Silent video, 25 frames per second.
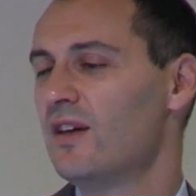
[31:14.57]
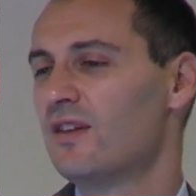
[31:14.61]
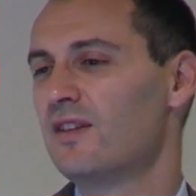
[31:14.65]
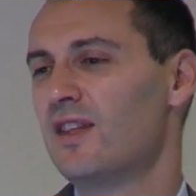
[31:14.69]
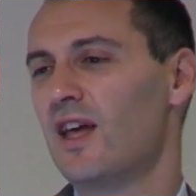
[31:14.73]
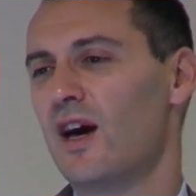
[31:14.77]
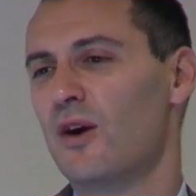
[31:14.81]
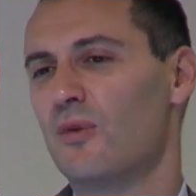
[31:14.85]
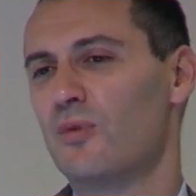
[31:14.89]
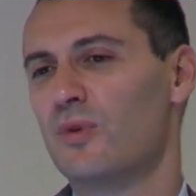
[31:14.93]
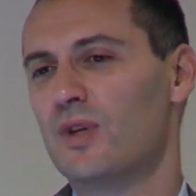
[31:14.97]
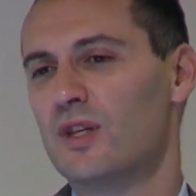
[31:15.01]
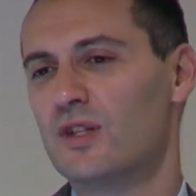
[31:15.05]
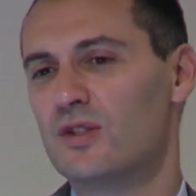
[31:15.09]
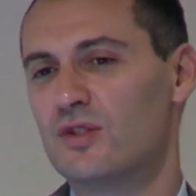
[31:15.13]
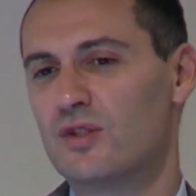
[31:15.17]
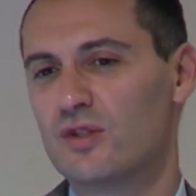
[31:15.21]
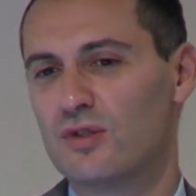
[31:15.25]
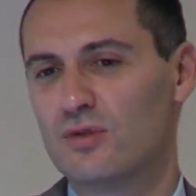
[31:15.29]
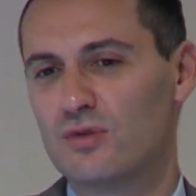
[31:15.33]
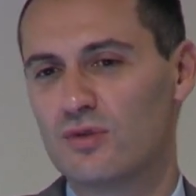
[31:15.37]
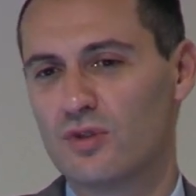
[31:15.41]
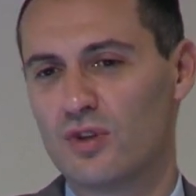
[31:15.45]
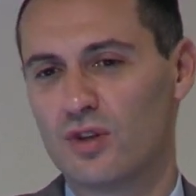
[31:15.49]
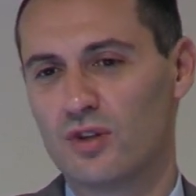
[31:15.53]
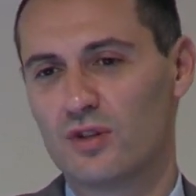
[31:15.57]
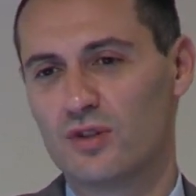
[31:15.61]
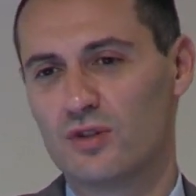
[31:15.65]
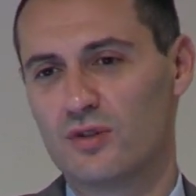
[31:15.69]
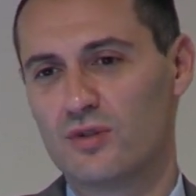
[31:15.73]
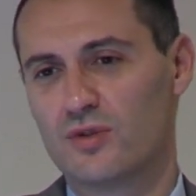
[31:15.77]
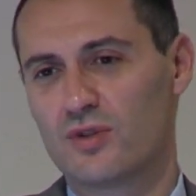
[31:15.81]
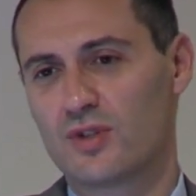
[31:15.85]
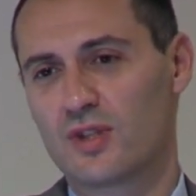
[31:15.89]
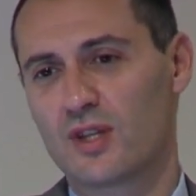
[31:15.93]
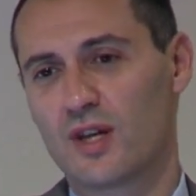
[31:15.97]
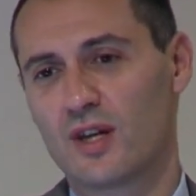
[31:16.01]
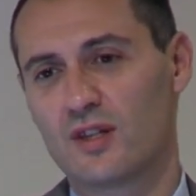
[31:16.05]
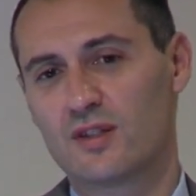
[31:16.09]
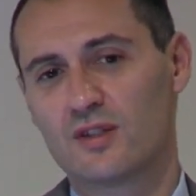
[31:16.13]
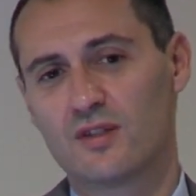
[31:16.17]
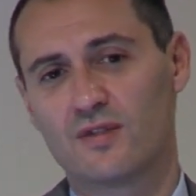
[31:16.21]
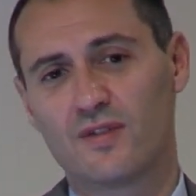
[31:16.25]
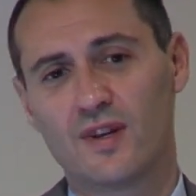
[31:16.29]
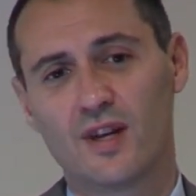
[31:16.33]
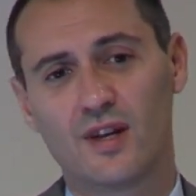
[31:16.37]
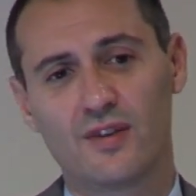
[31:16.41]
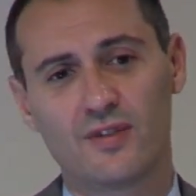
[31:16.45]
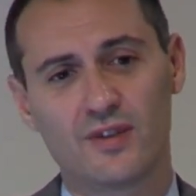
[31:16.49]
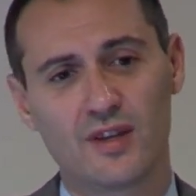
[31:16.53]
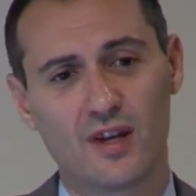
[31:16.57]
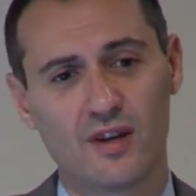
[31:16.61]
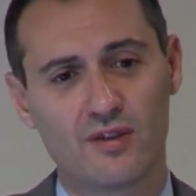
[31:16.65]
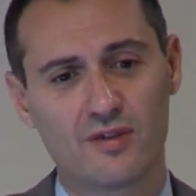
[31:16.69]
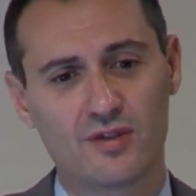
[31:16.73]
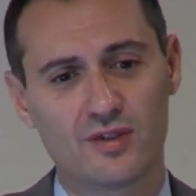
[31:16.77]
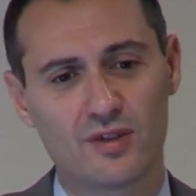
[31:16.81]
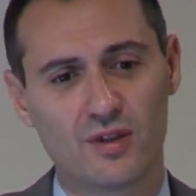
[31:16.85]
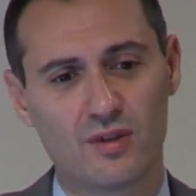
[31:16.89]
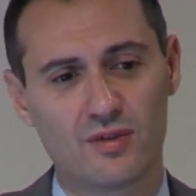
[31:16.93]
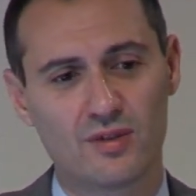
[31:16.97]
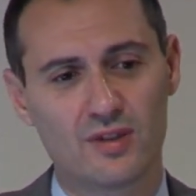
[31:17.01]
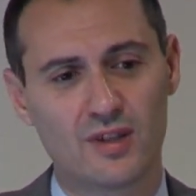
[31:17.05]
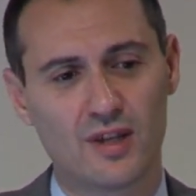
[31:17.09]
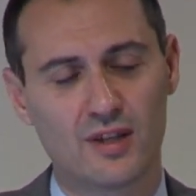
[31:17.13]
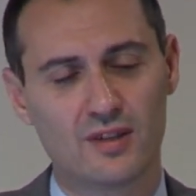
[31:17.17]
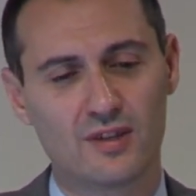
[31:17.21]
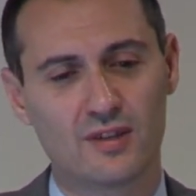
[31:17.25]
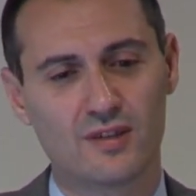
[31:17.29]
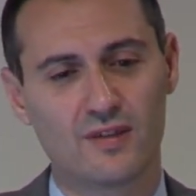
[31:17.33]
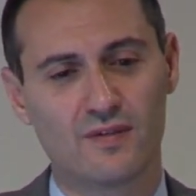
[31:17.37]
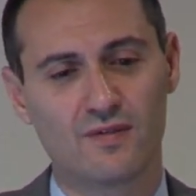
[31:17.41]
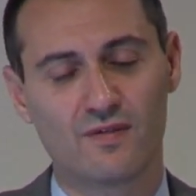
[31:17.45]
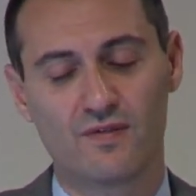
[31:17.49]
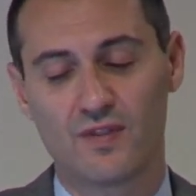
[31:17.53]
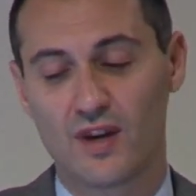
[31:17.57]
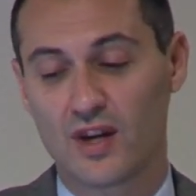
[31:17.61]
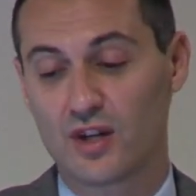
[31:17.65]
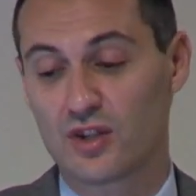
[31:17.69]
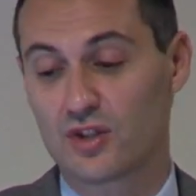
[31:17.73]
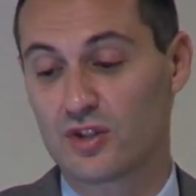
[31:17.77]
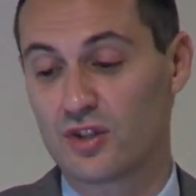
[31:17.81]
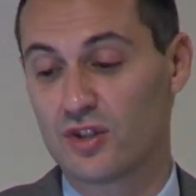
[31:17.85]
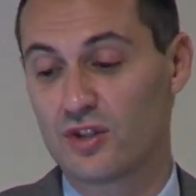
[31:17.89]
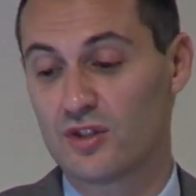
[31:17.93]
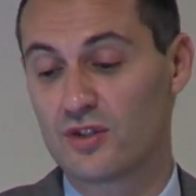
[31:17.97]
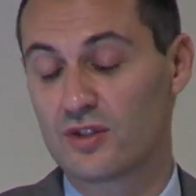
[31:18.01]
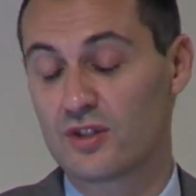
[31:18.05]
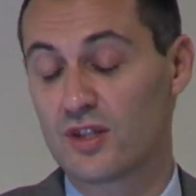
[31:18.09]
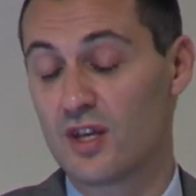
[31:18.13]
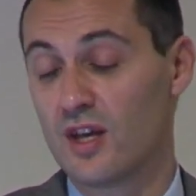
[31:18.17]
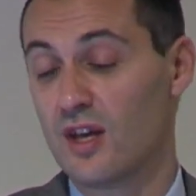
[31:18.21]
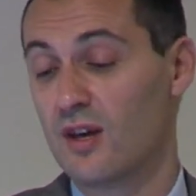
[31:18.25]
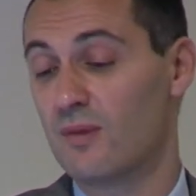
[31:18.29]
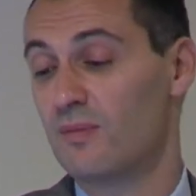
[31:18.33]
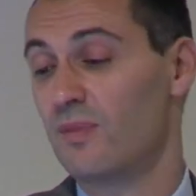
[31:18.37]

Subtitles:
that we do not lose sight of healthcare-associated infections,